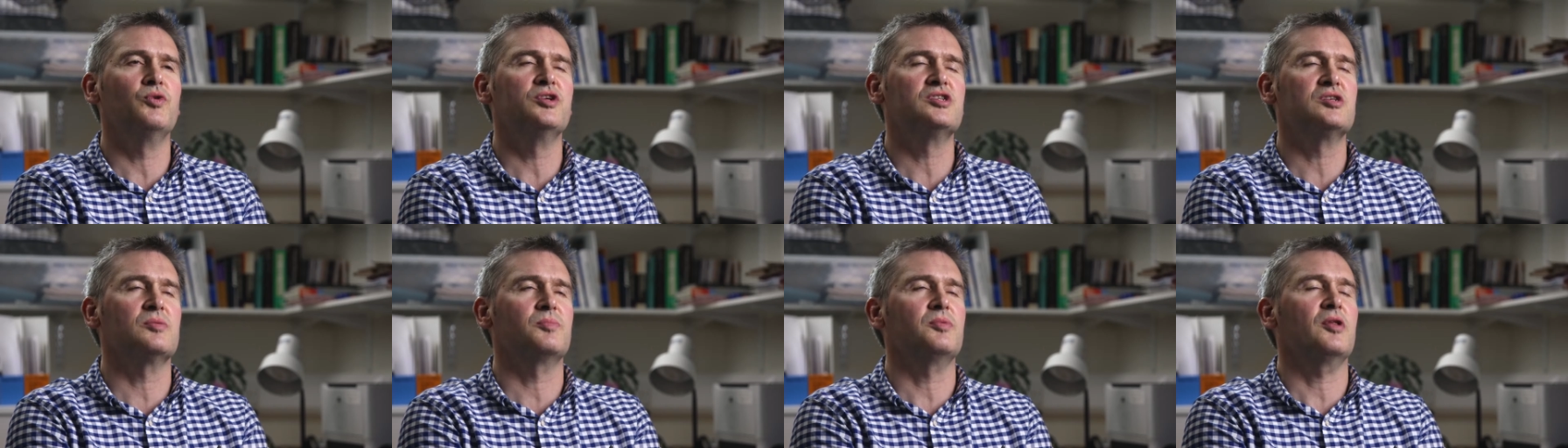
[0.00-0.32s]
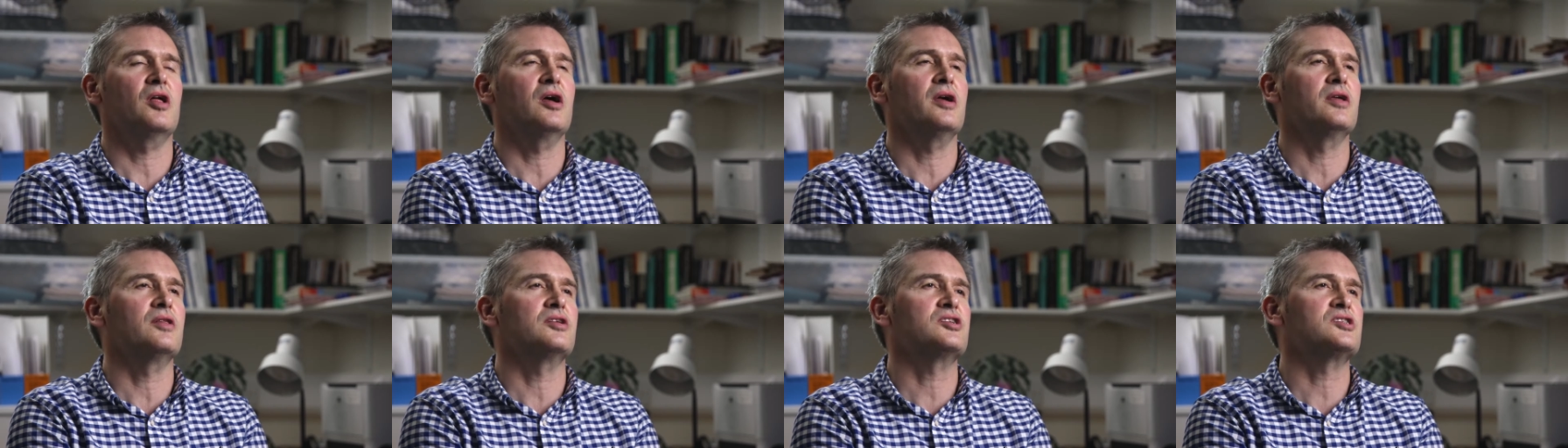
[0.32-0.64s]
We
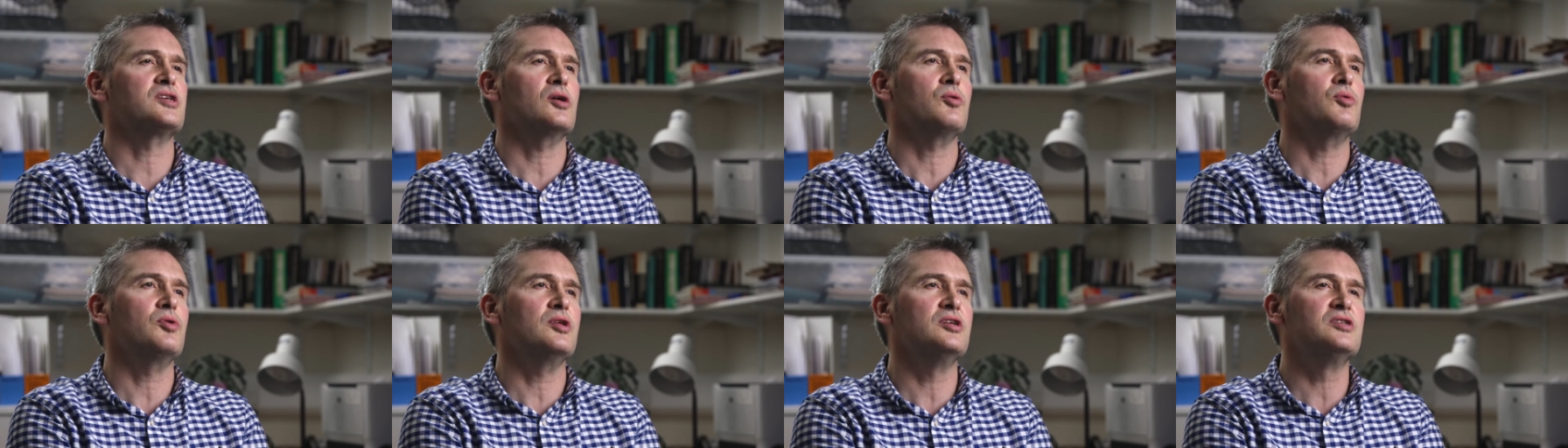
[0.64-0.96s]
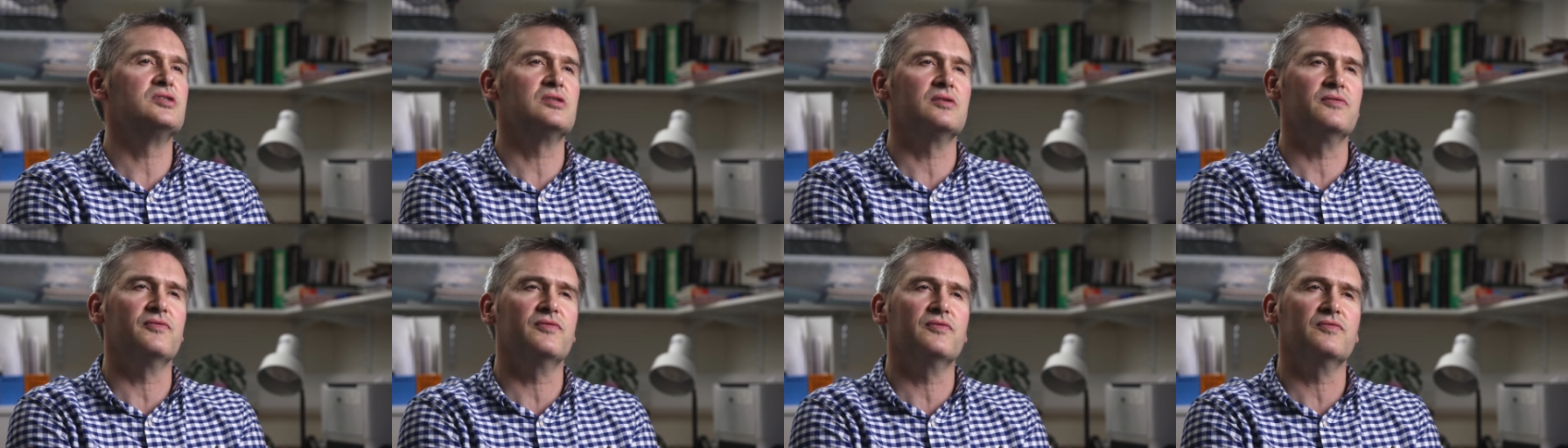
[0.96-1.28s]
supply the
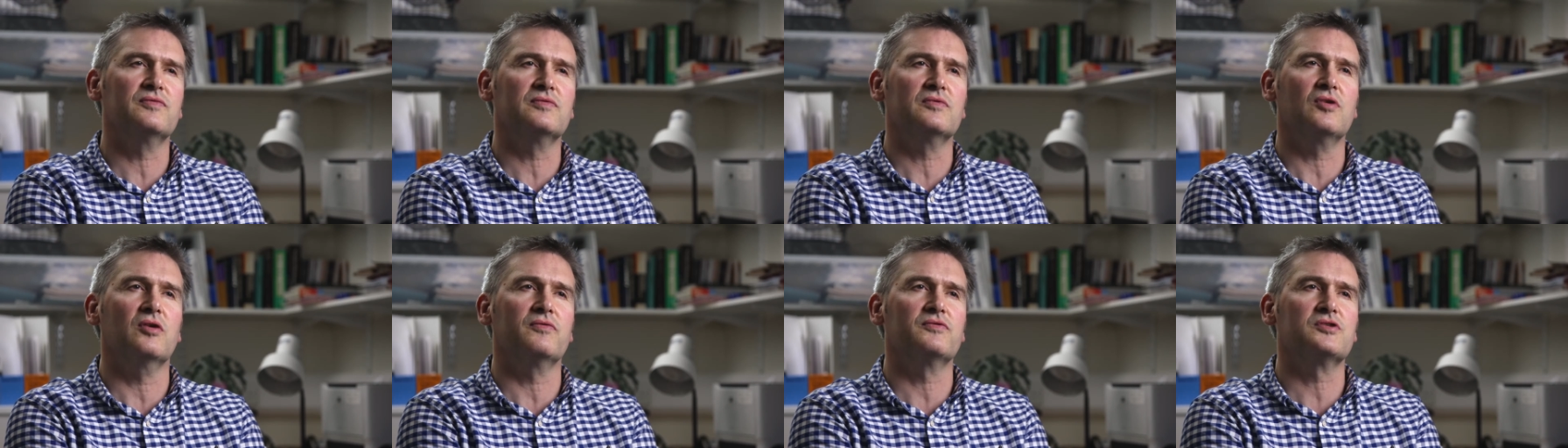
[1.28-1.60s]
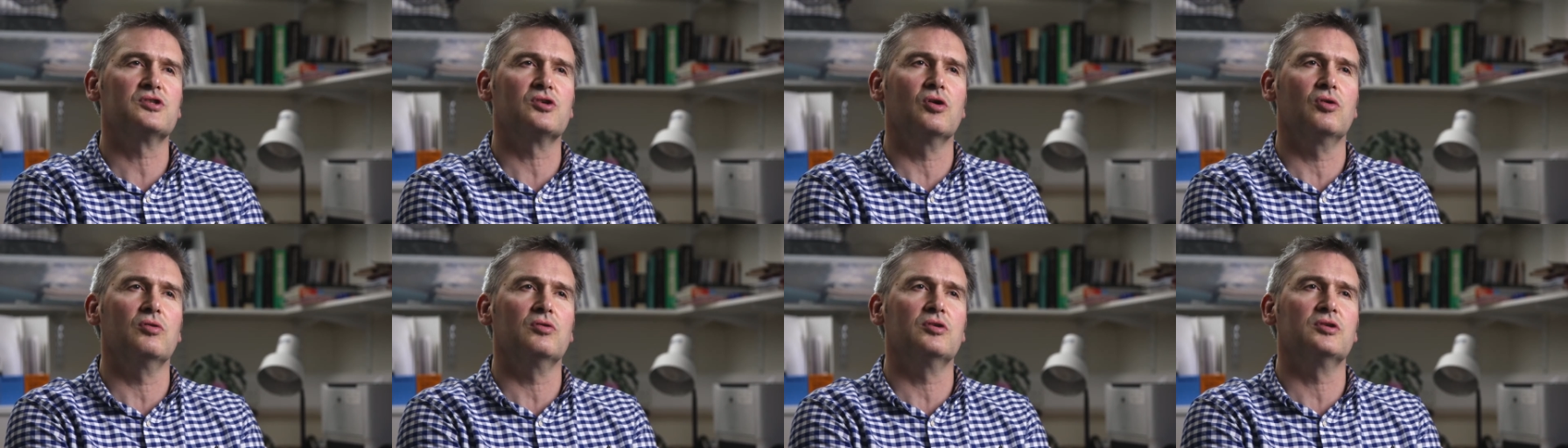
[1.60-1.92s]
southeast of, of
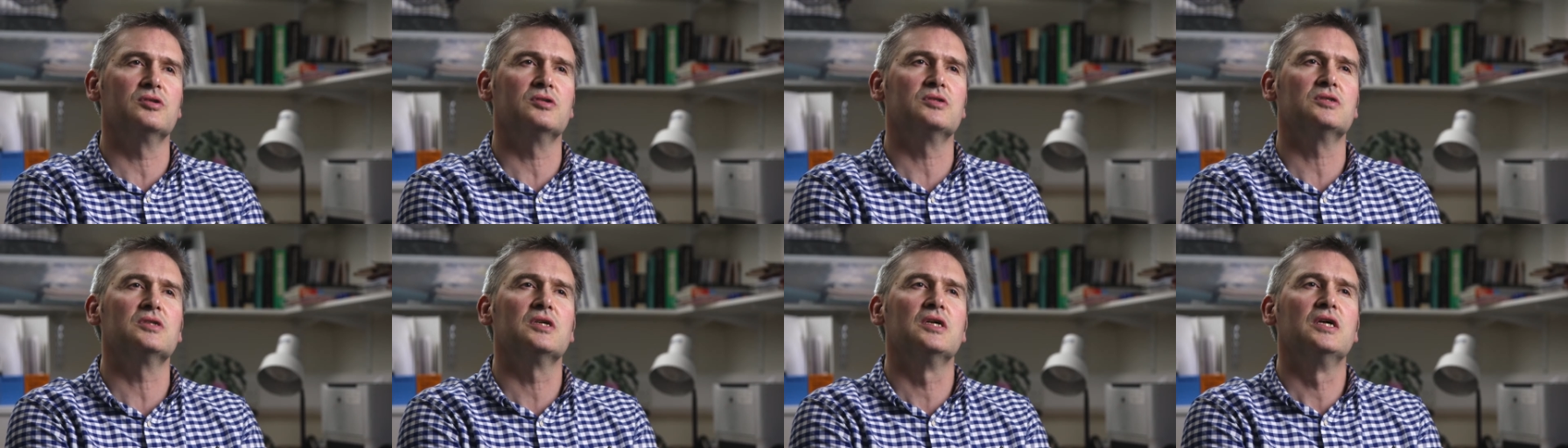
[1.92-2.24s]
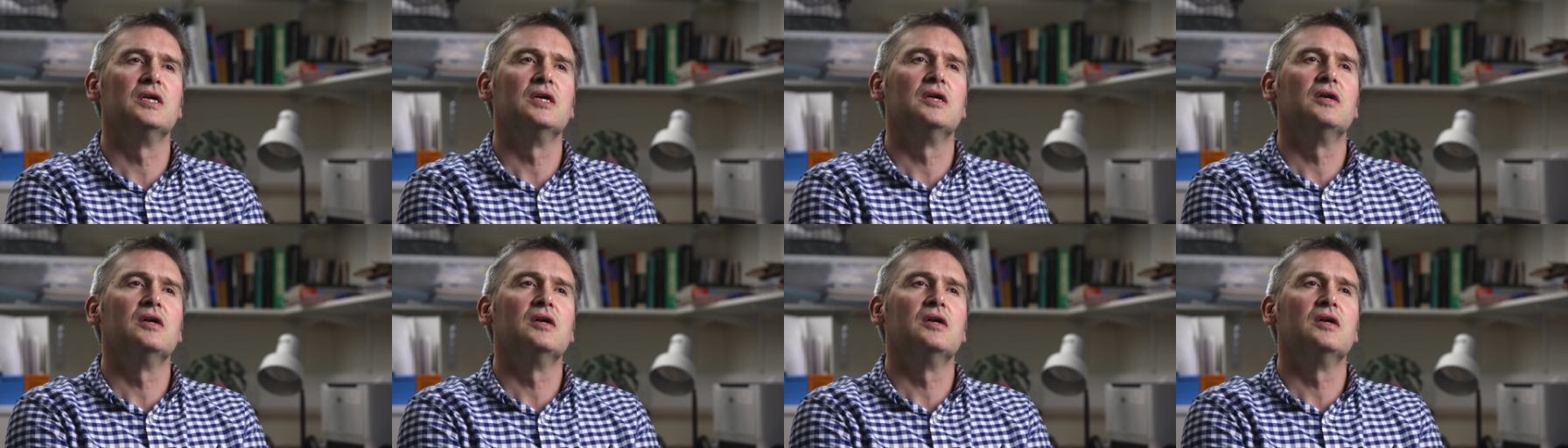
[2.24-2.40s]
Scotland